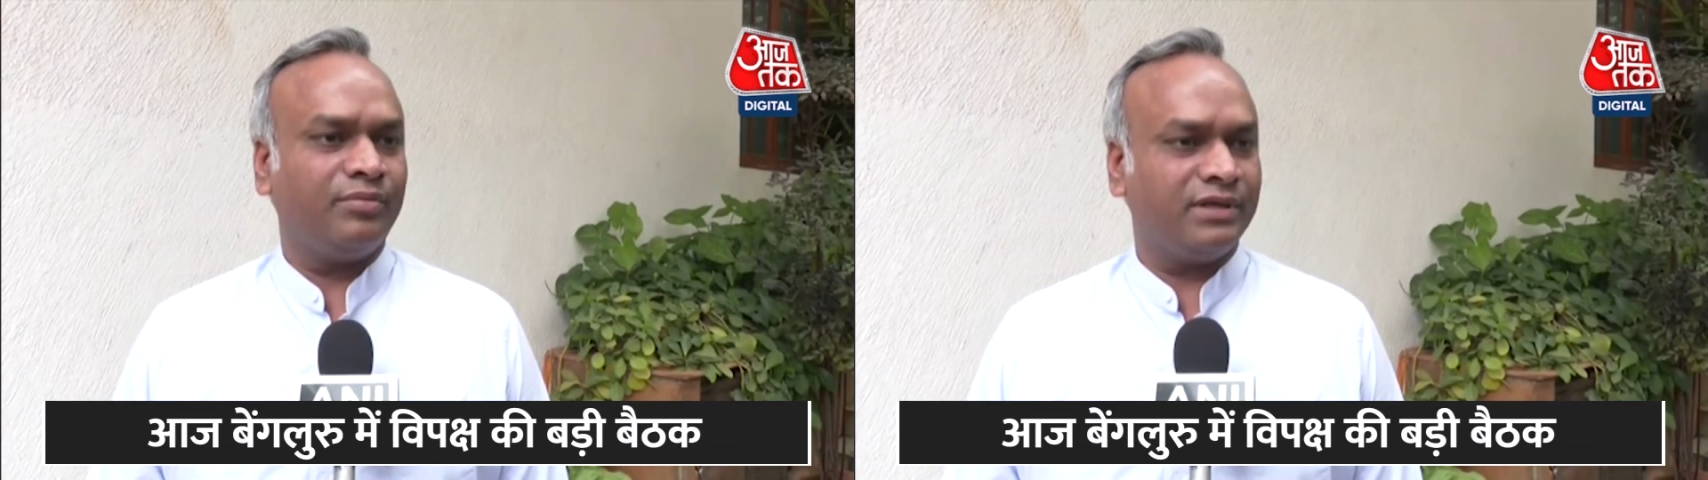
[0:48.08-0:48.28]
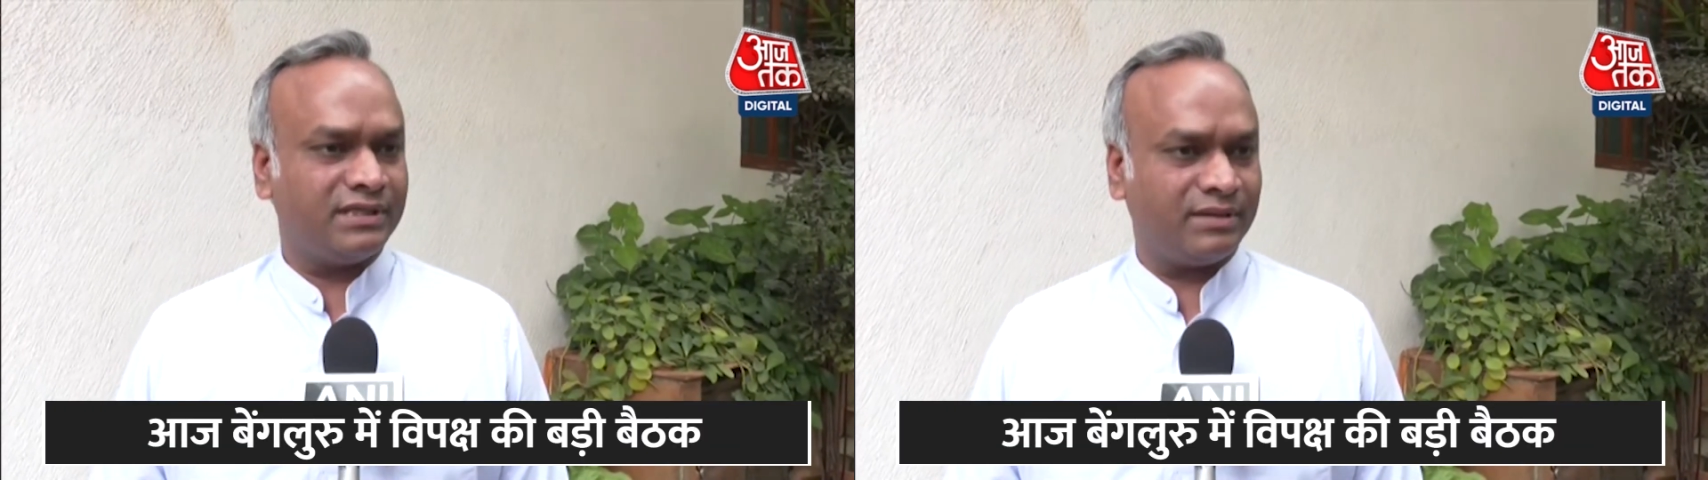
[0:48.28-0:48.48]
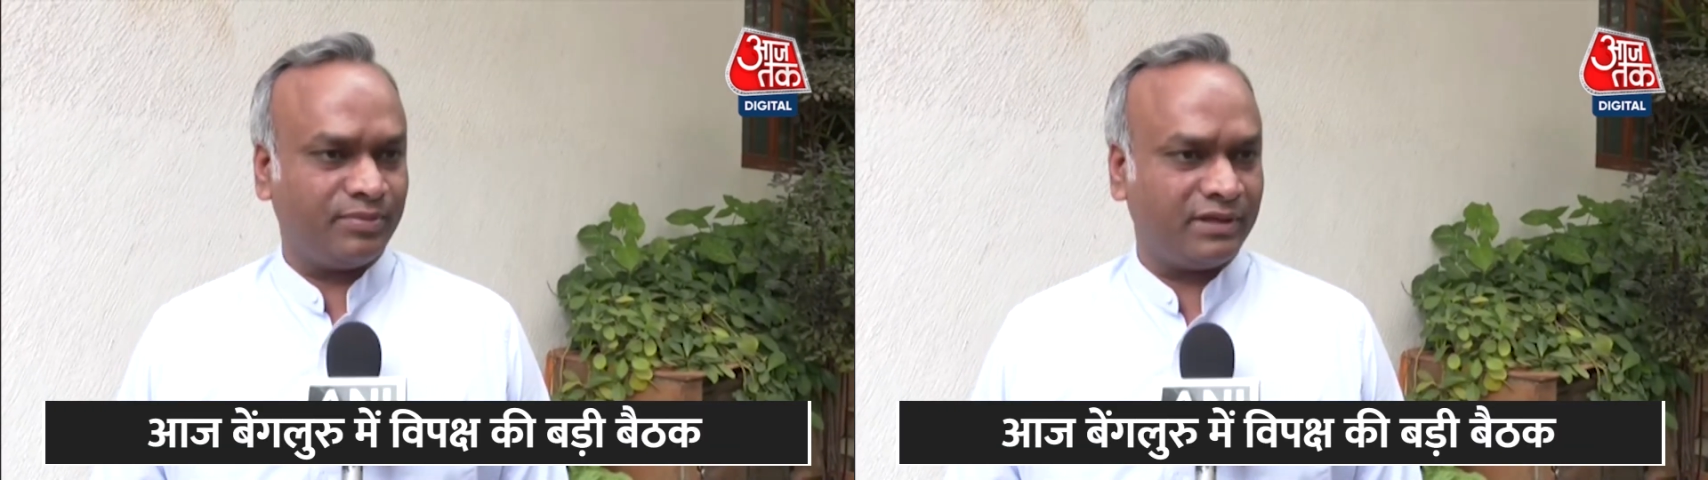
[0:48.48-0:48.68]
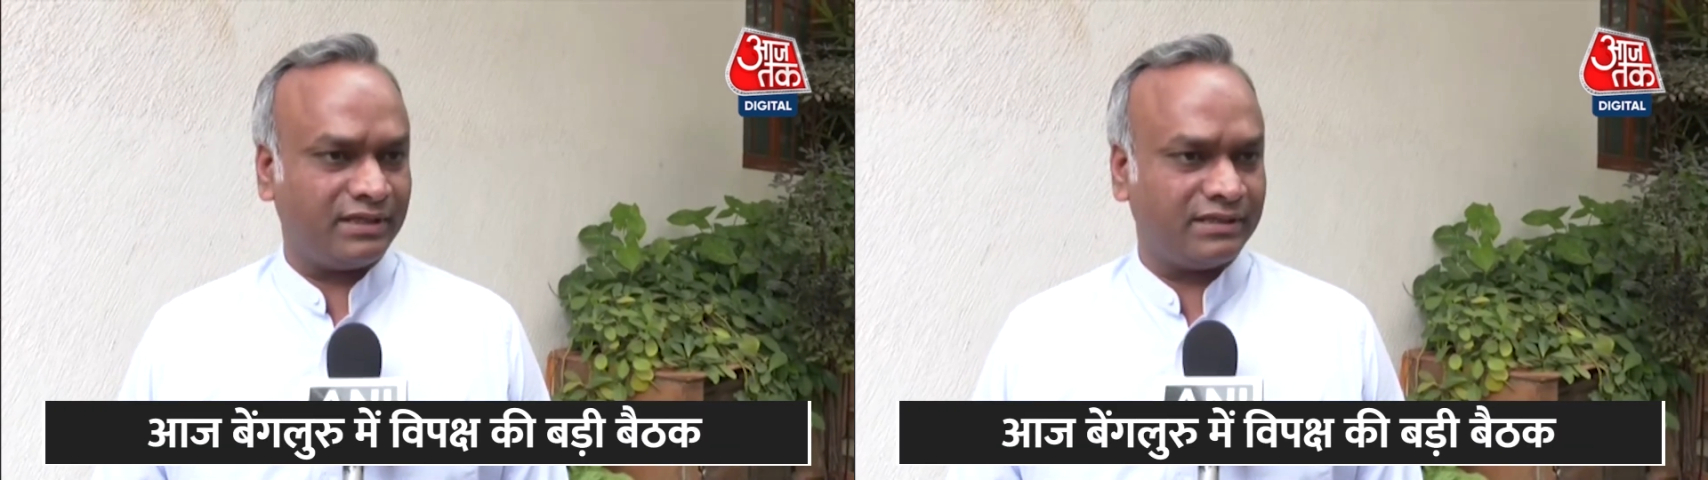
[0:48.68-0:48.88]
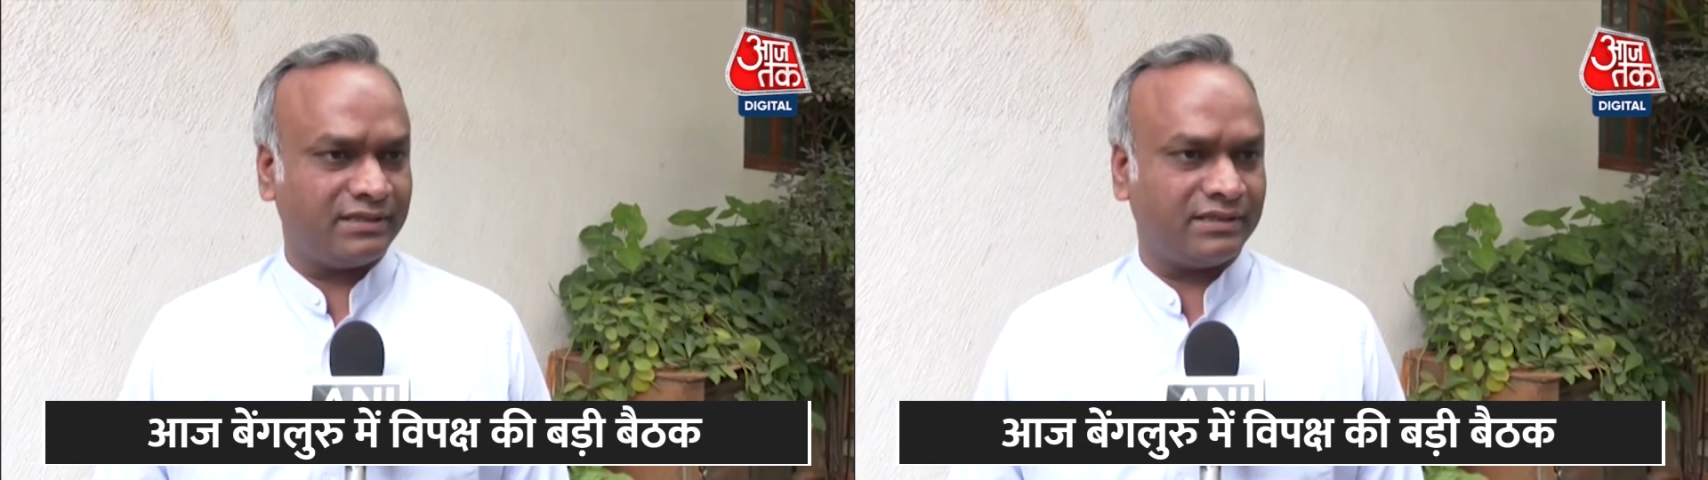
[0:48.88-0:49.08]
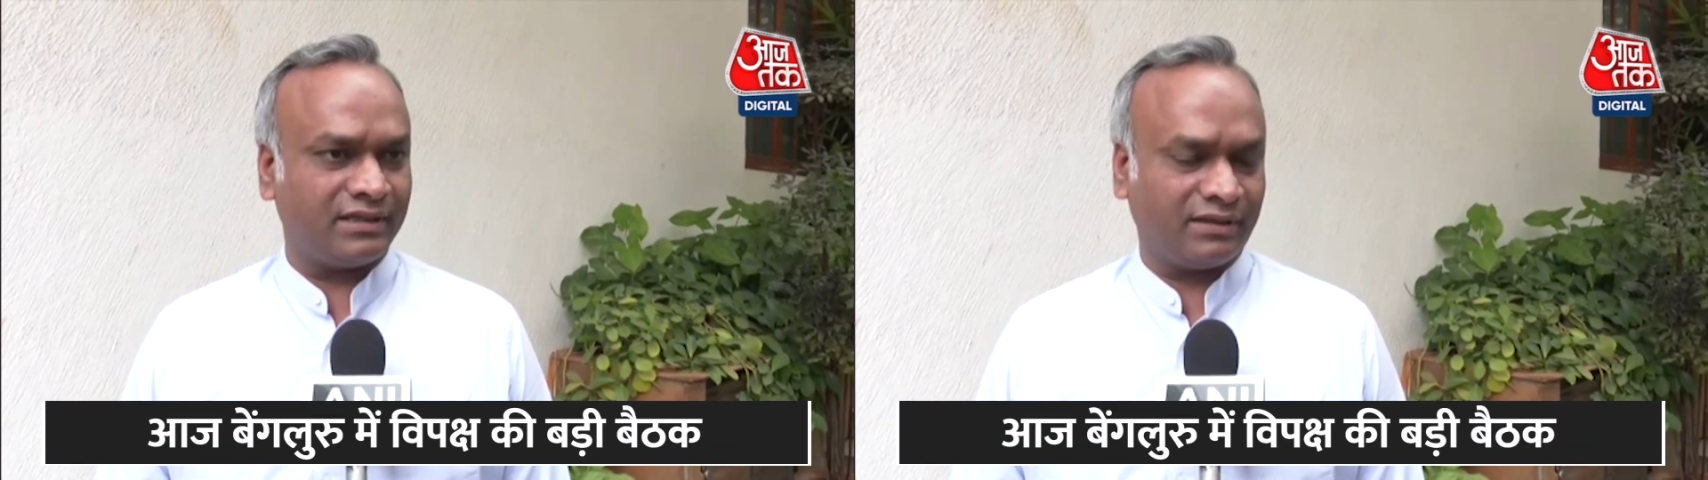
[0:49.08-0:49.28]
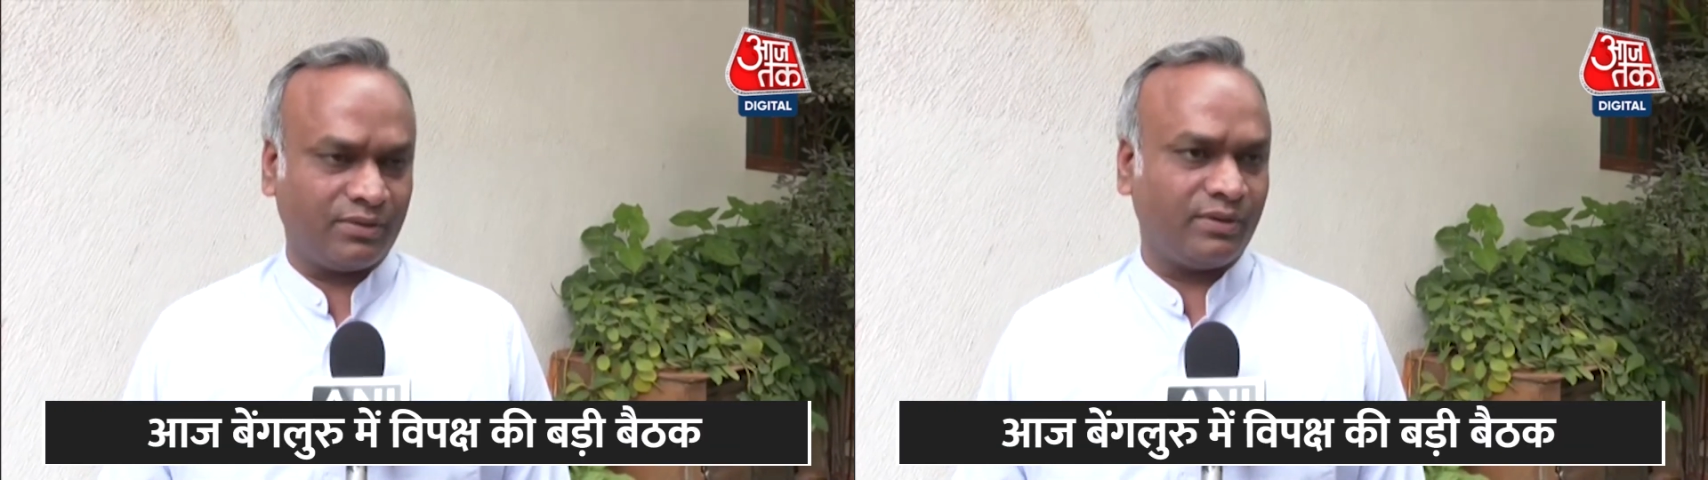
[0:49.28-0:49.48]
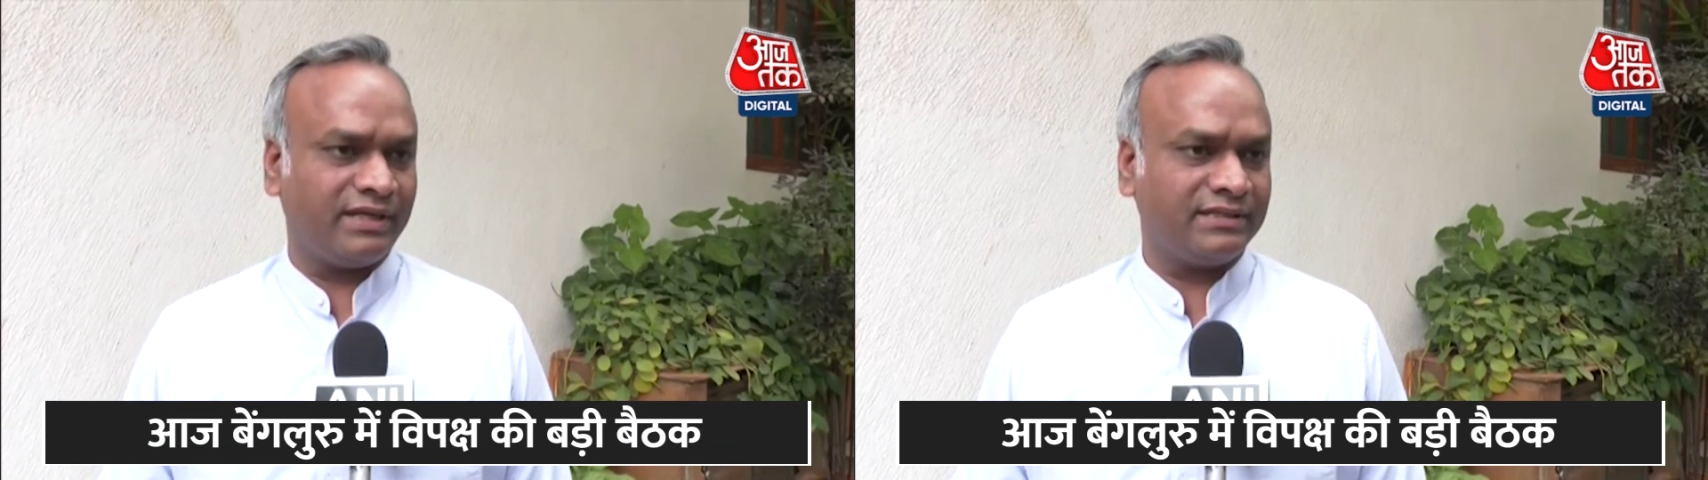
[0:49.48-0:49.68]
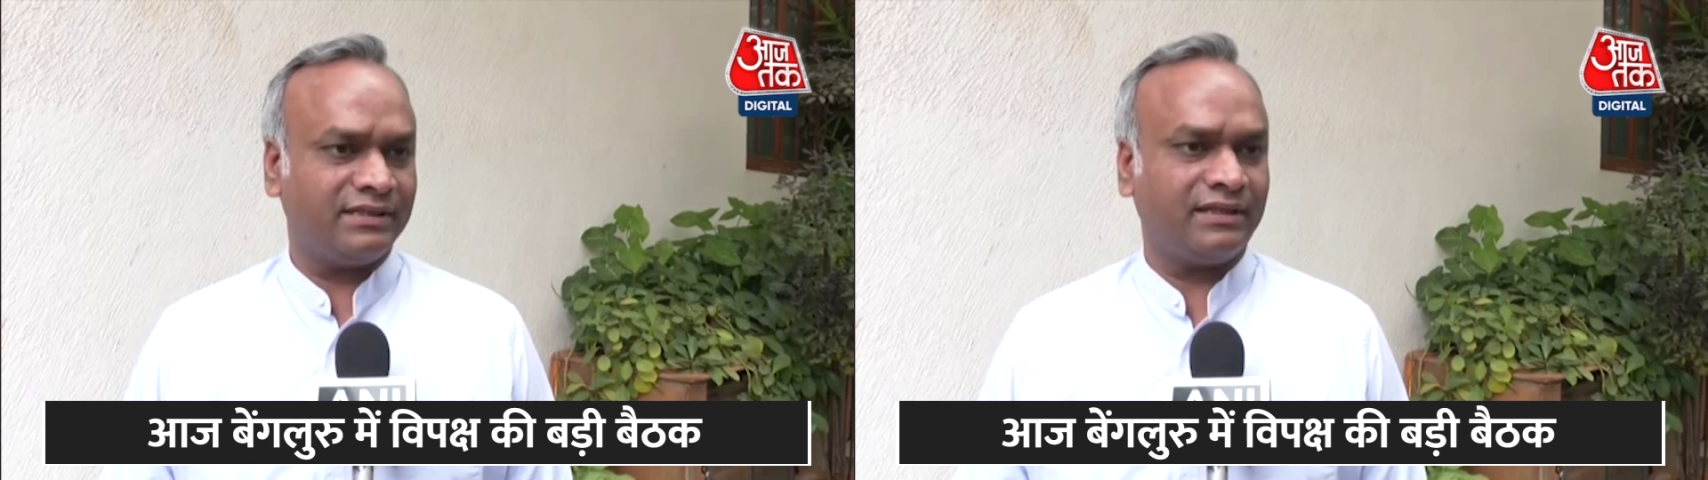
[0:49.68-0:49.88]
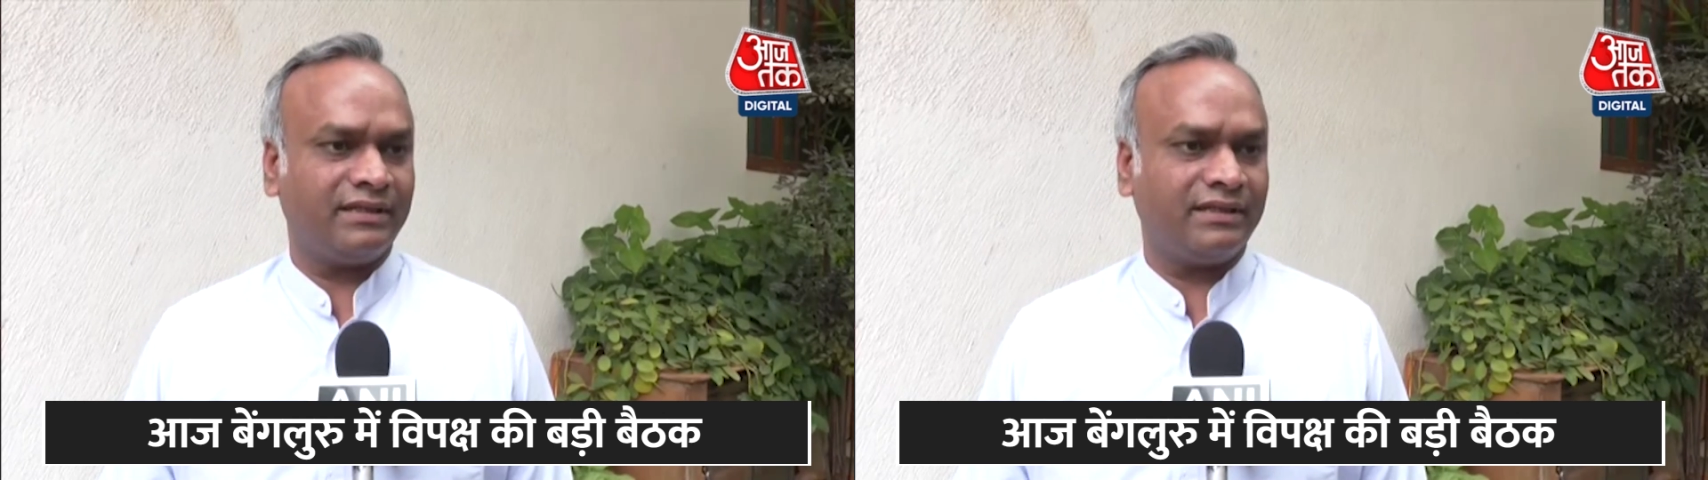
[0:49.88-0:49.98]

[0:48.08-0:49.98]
BJP is clueless,